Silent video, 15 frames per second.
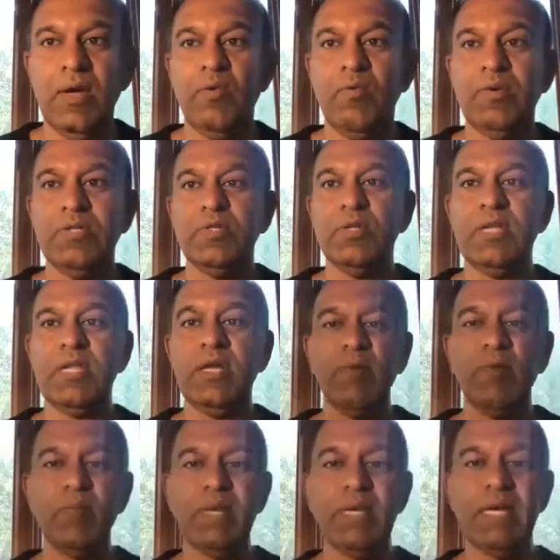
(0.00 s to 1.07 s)
We should
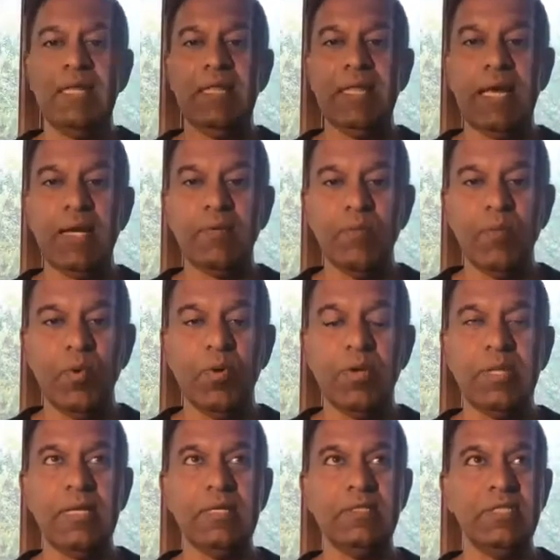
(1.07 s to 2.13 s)
never be in that
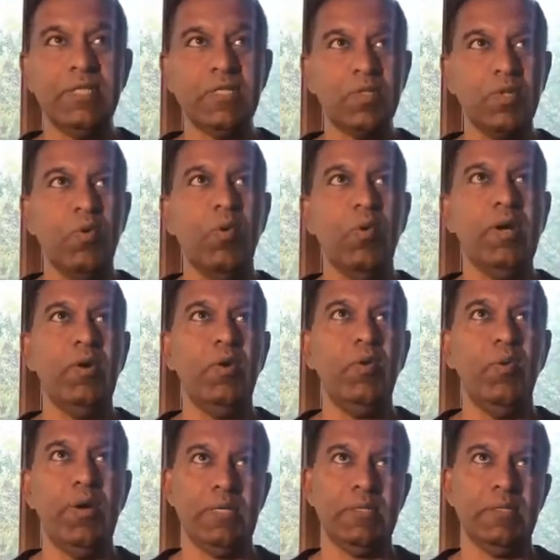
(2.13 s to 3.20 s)
mode that just go and
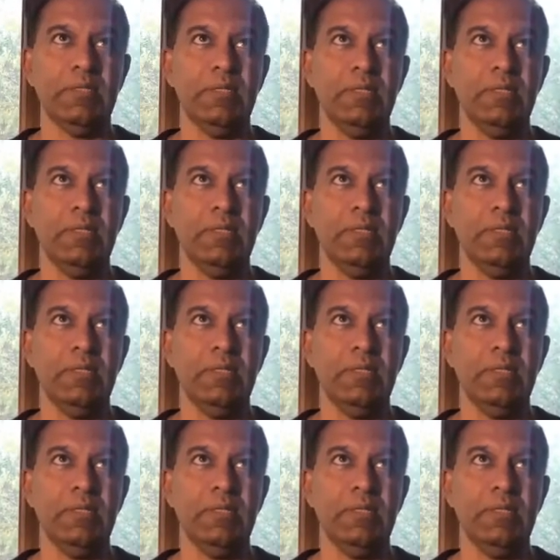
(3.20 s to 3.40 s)
do it.